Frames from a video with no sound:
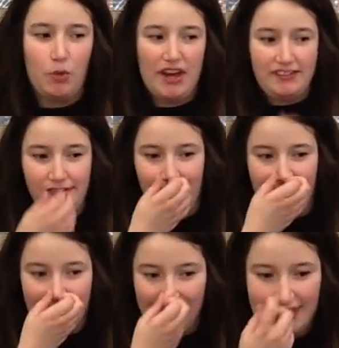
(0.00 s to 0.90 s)
way too
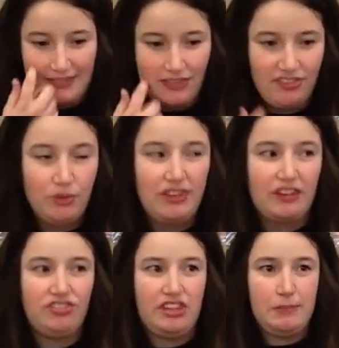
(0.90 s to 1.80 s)
hot, like, it was,
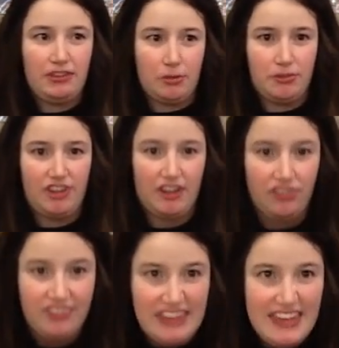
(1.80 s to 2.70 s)
like, steaming so much I could
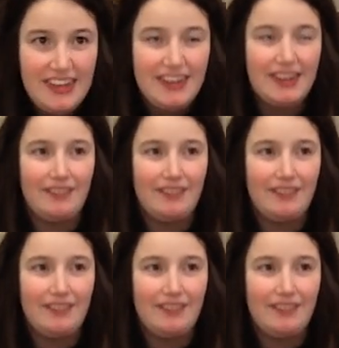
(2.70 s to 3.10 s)
see it,